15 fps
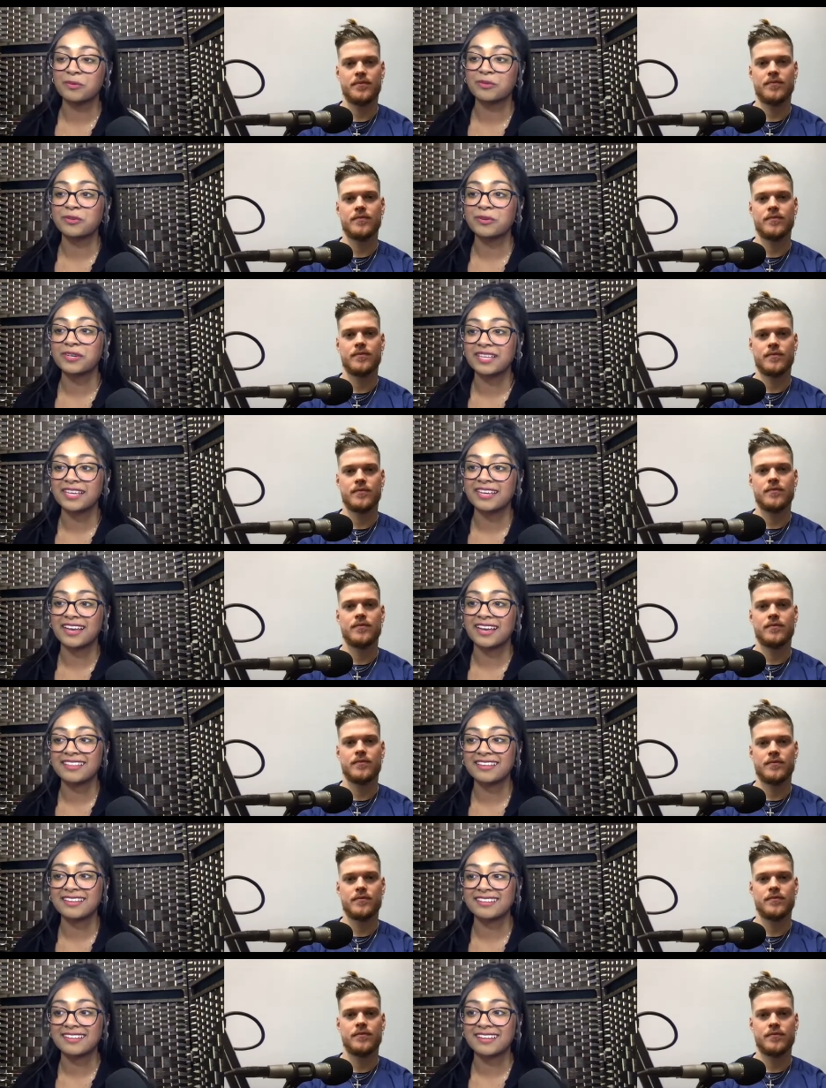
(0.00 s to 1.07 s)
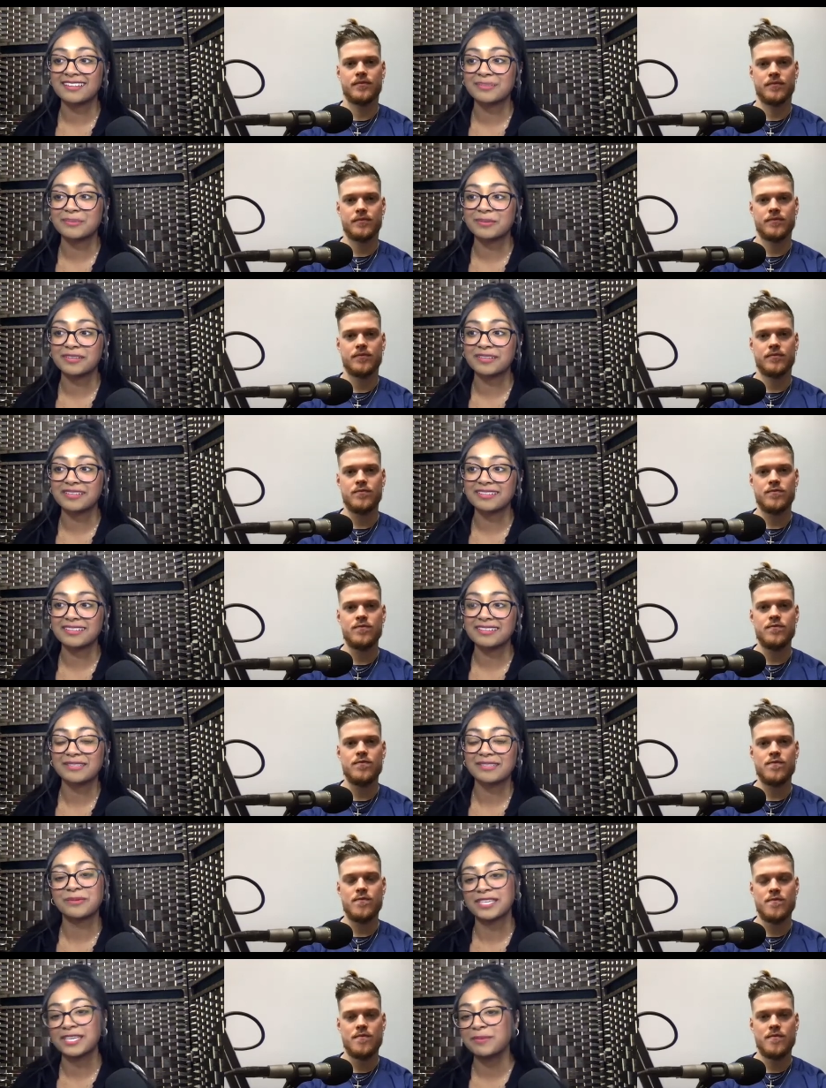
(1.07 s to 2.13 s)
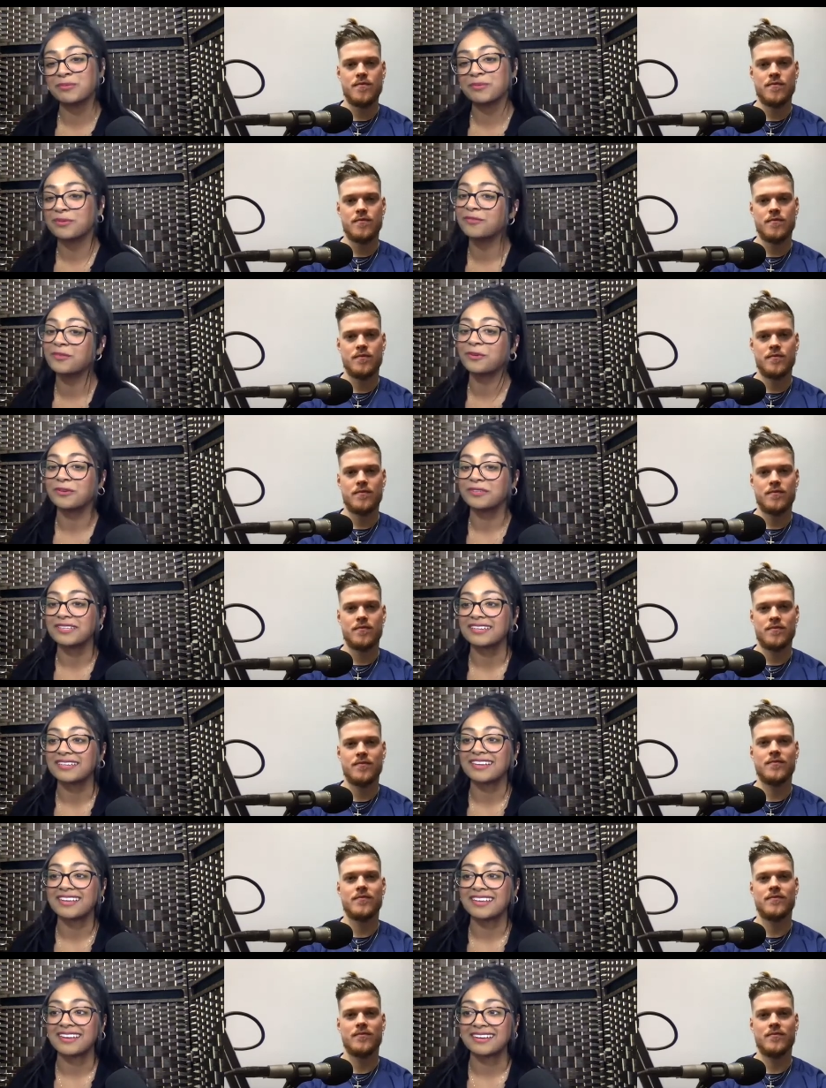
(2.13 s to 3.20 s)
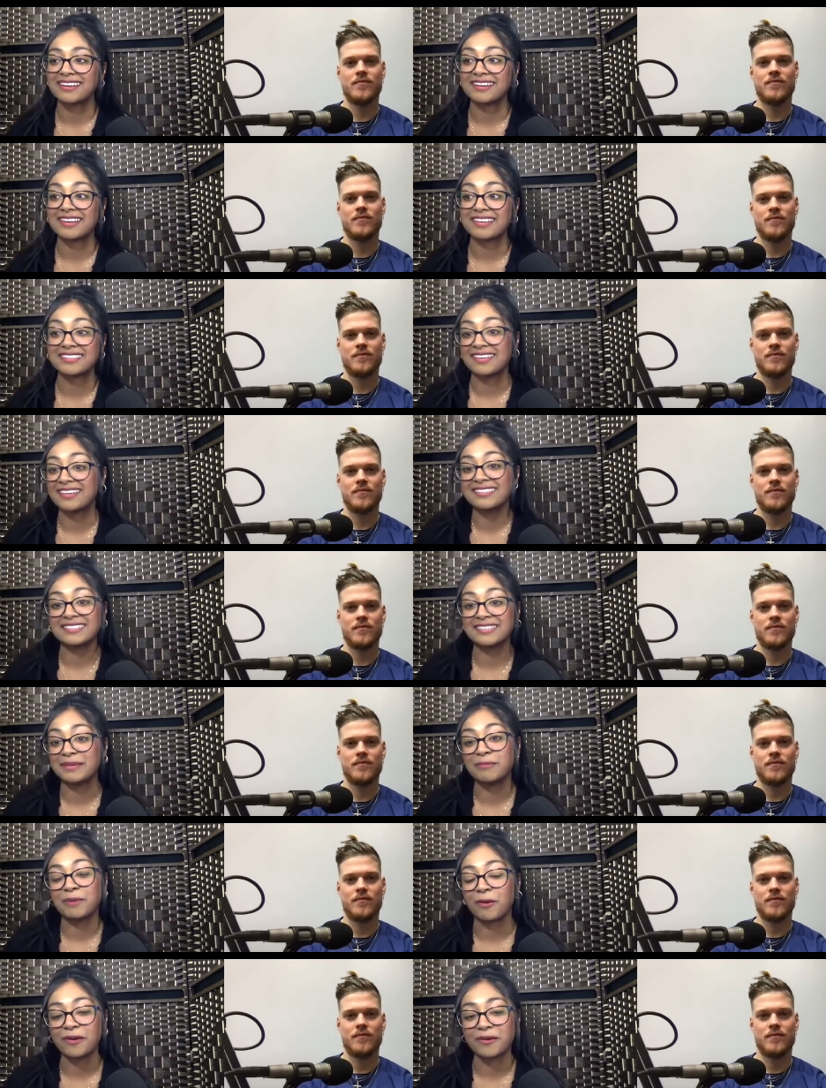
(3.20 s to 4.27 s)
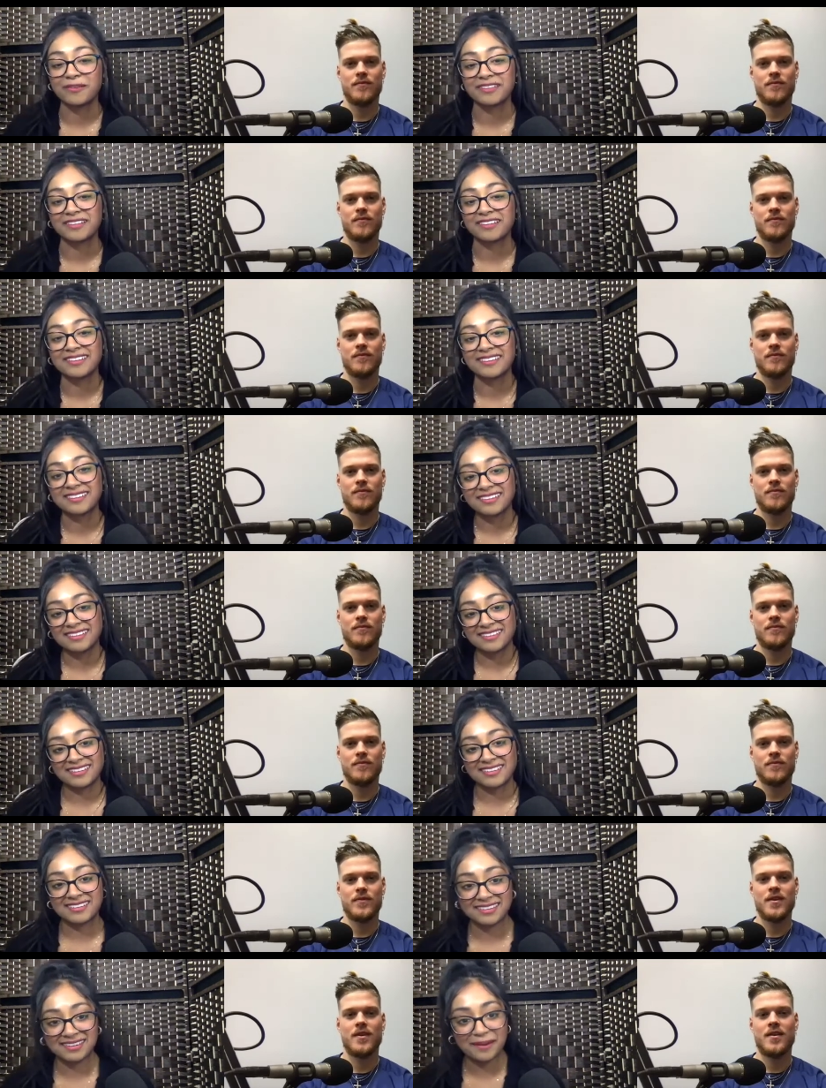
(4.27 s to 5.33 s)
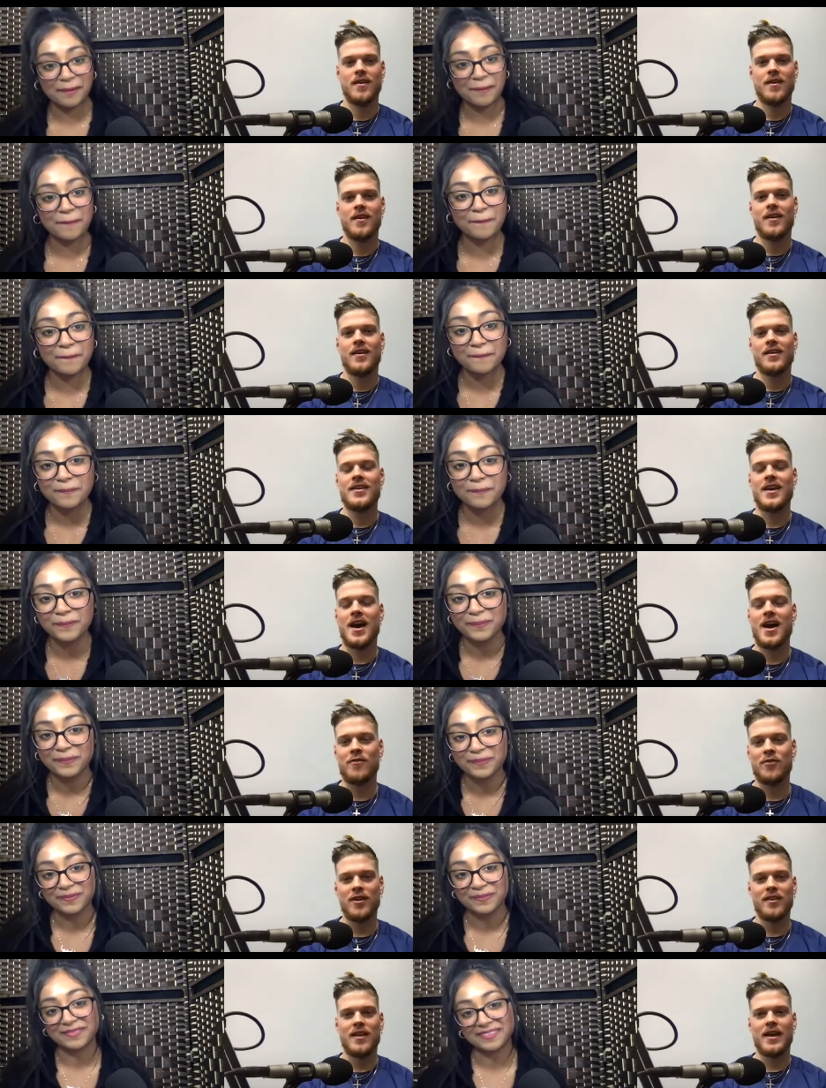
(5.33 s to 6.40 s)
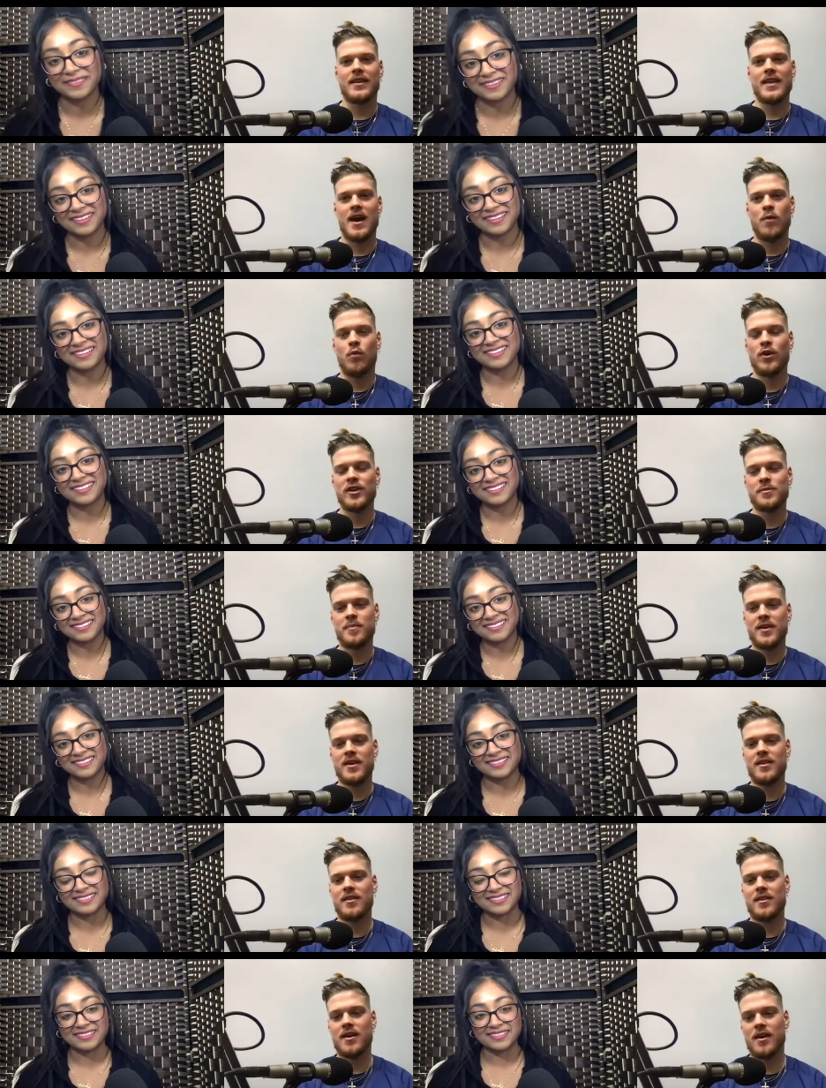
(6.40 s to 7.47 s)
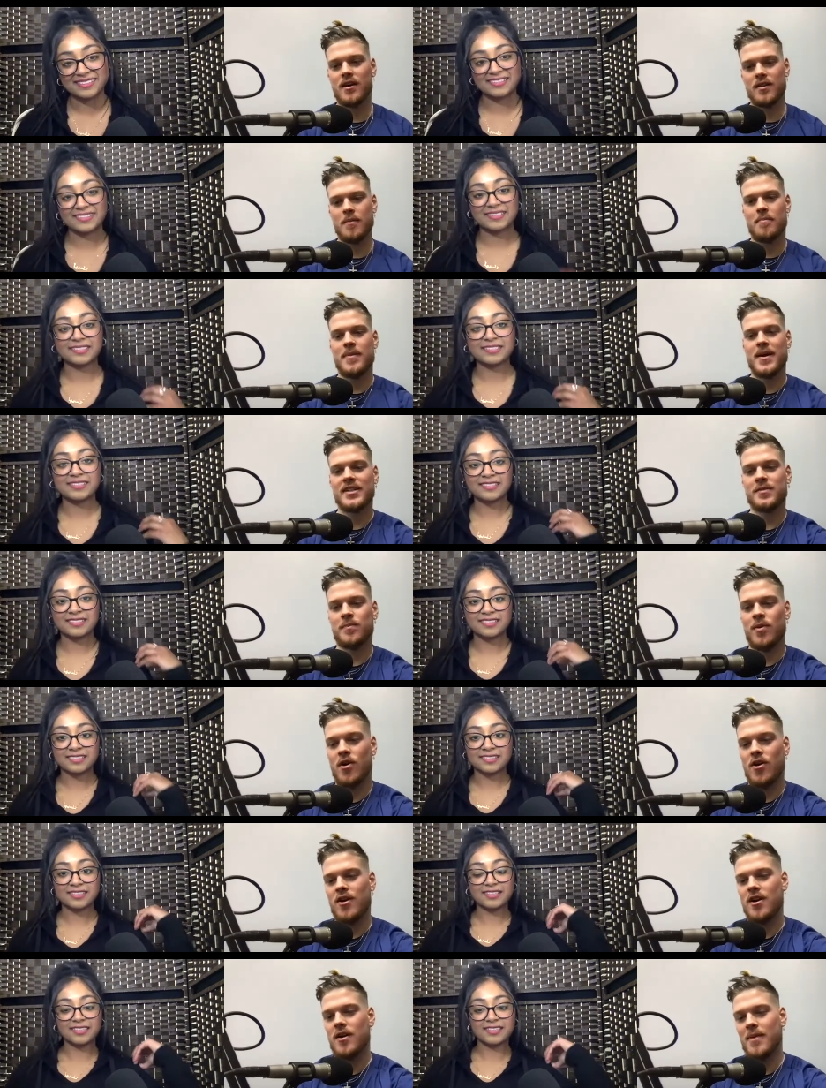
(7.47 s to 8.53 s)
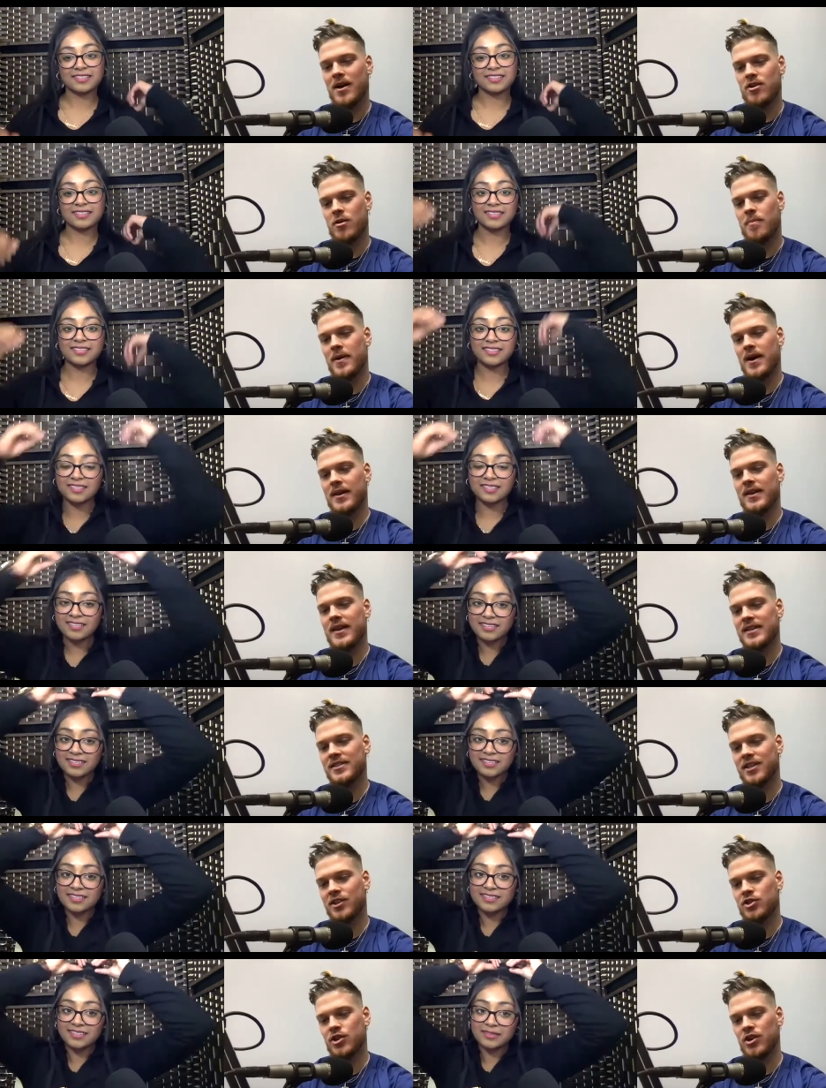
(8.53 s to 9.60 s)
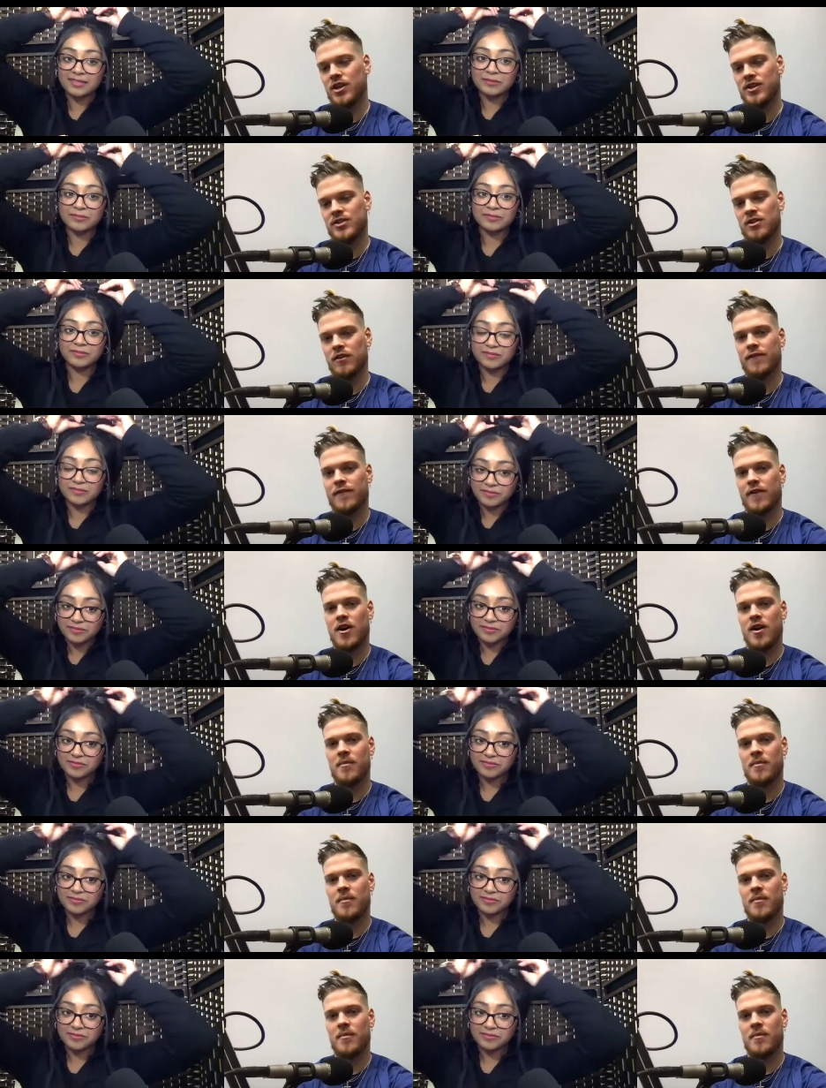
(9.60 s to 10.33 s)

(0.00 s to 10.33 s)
Speaker 1: through it like i think that's what that's what keeps me fueled and and excited to keep going with it
Speaker 2: yeah i really like that what's been the the best part about your podcasting journey so far i